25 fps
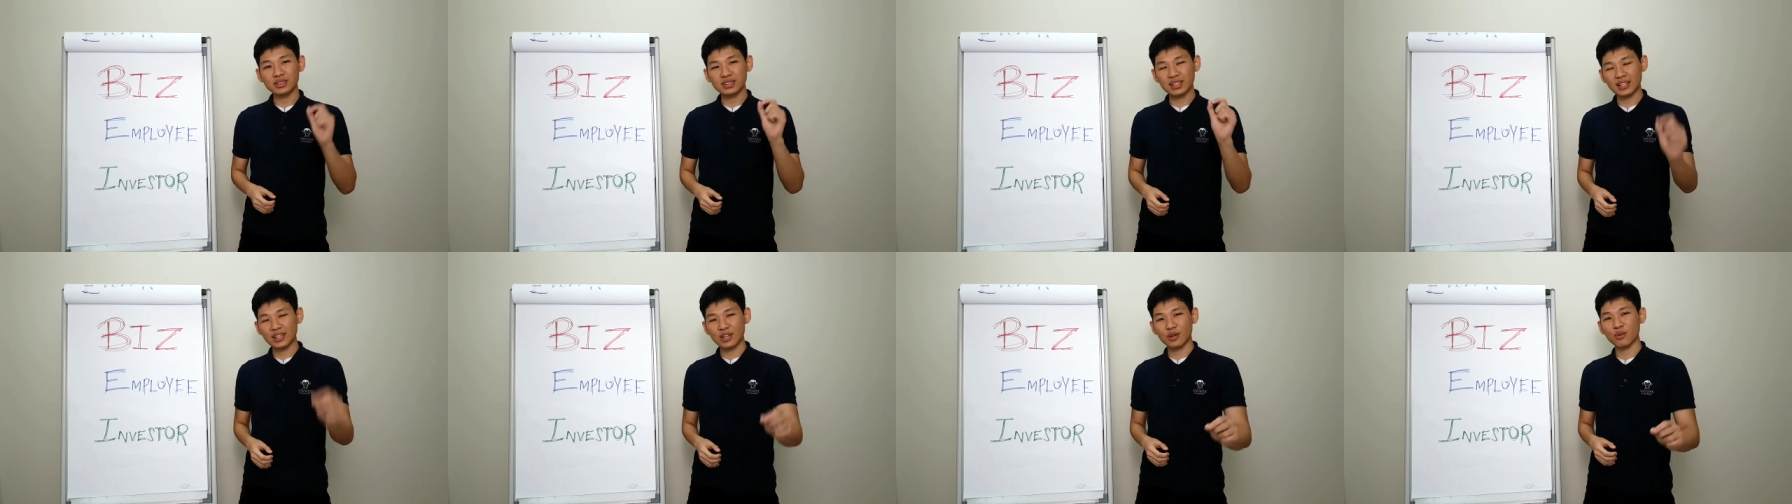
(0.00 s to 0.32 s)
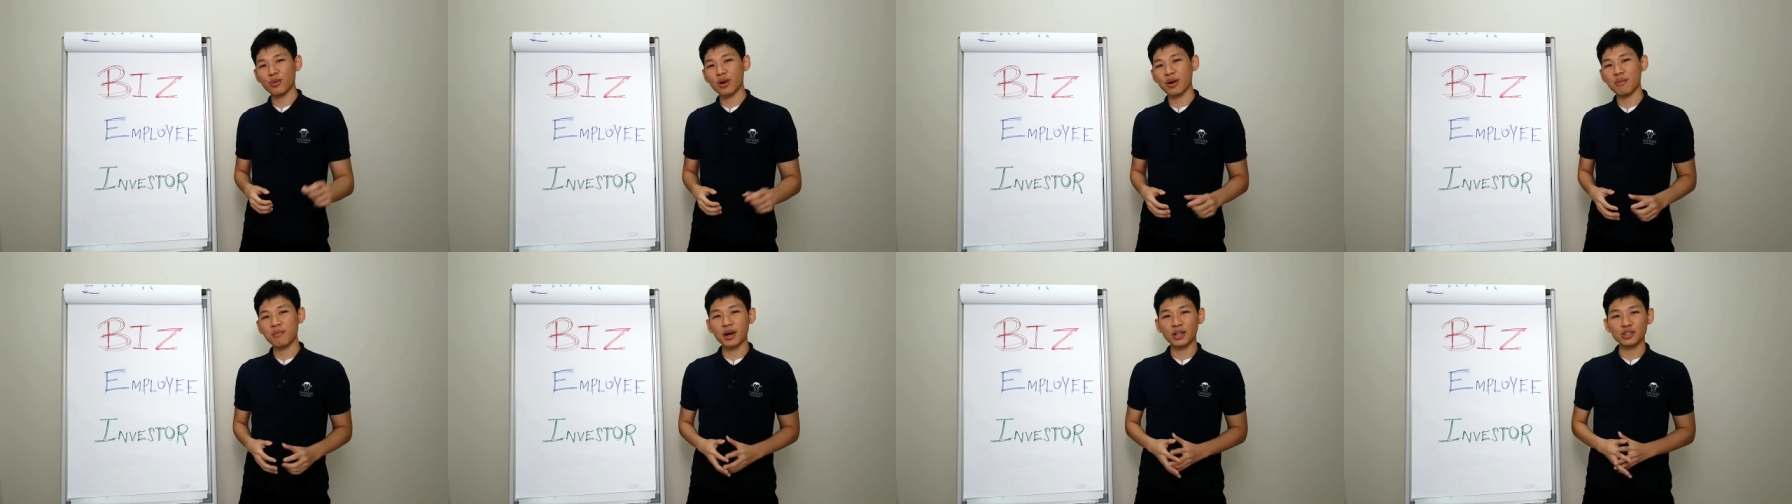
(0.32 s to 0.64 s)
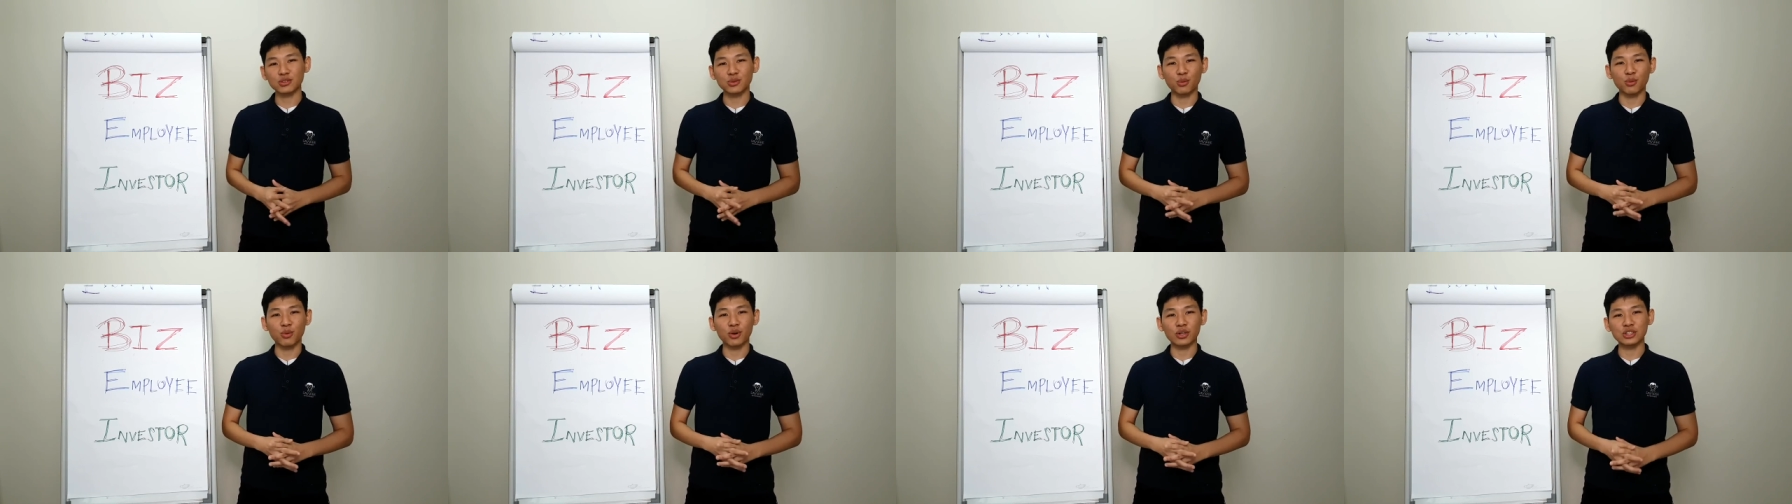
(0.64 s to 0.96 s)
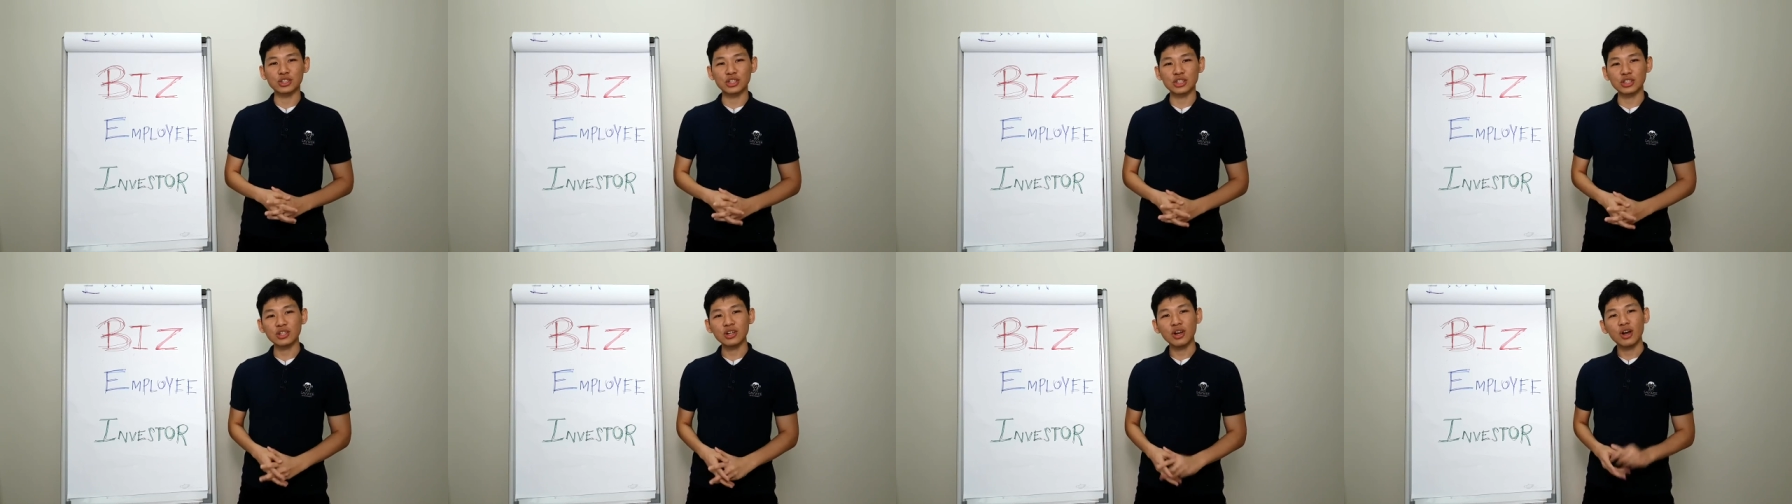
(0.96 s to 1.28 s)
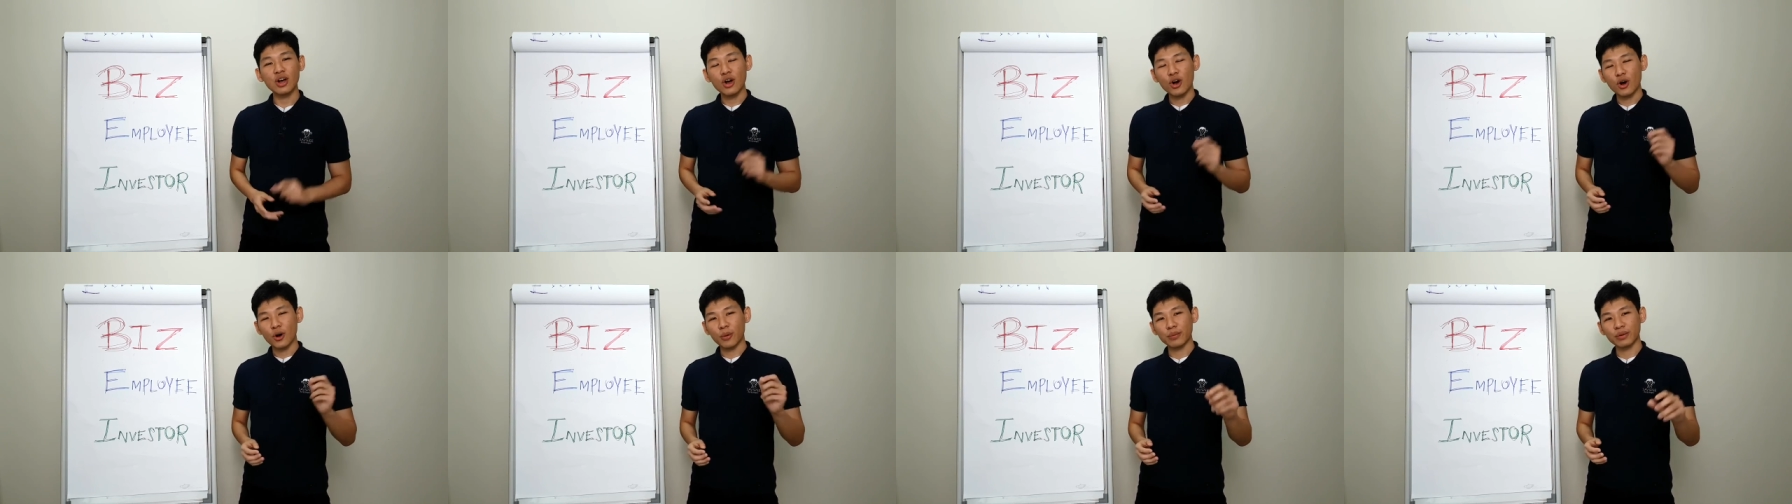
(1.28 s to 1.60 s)
Thank you very much for watching.
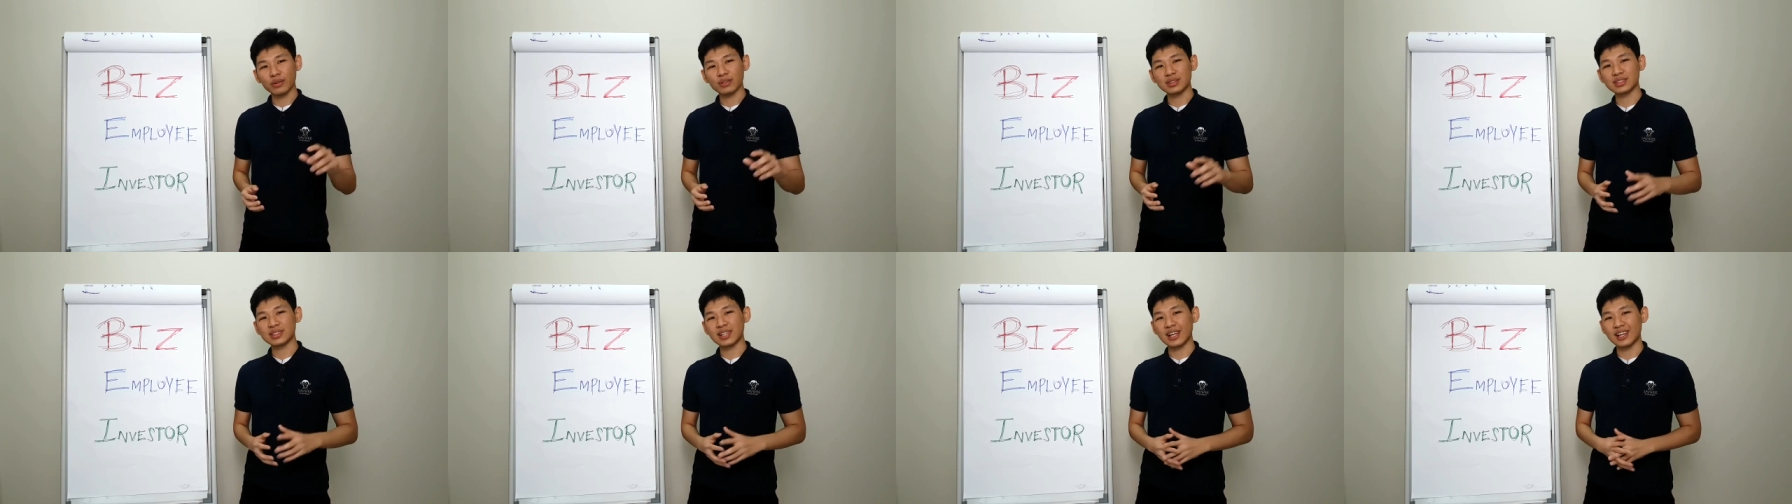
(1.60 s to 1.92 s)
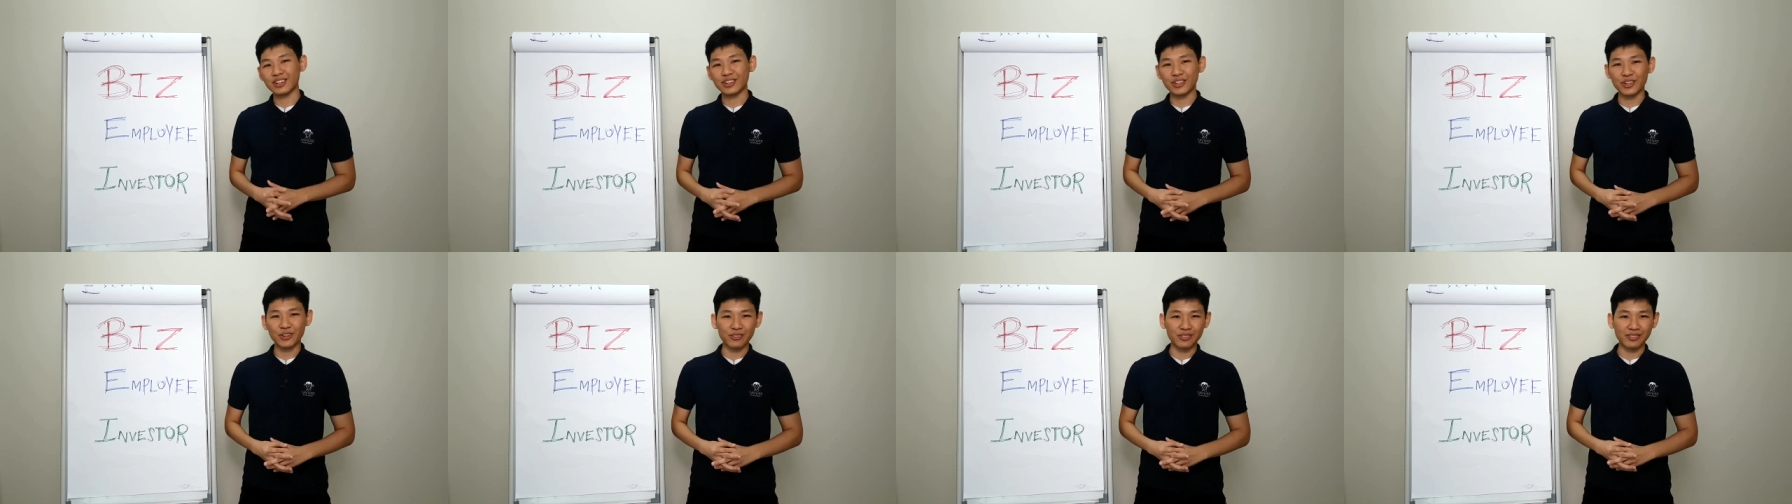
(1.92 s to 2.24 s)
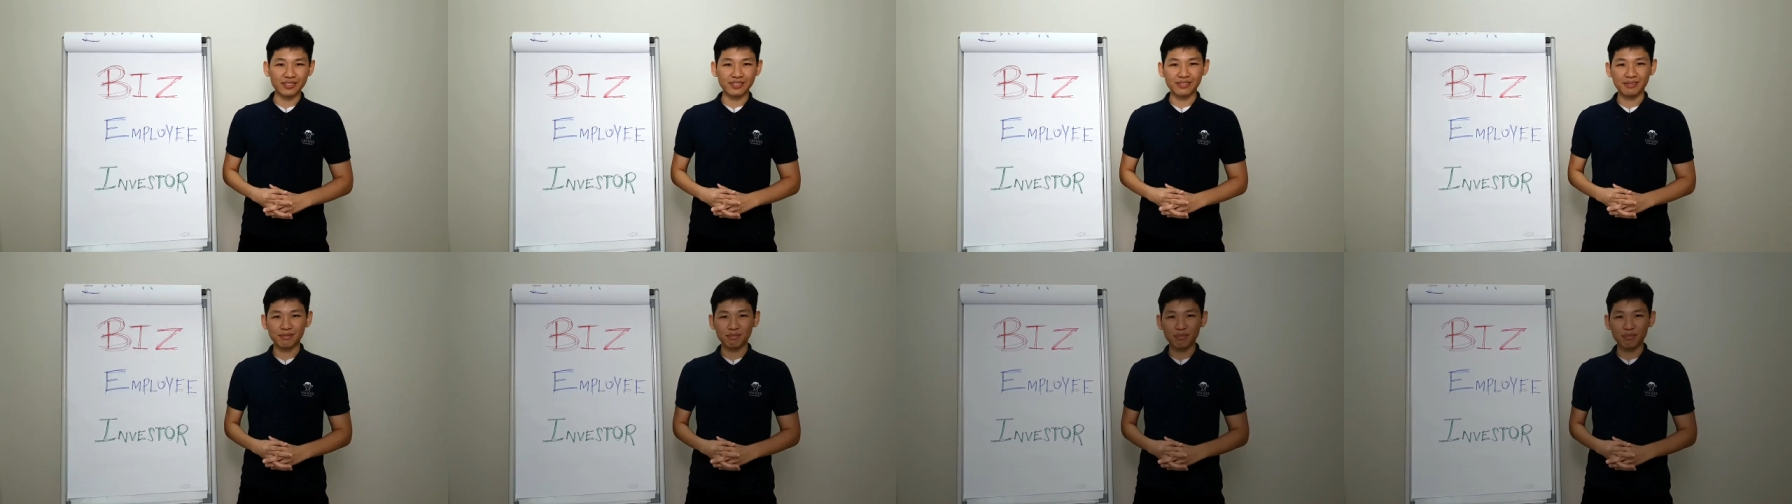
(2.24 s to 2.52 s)
Hope you stay tuned.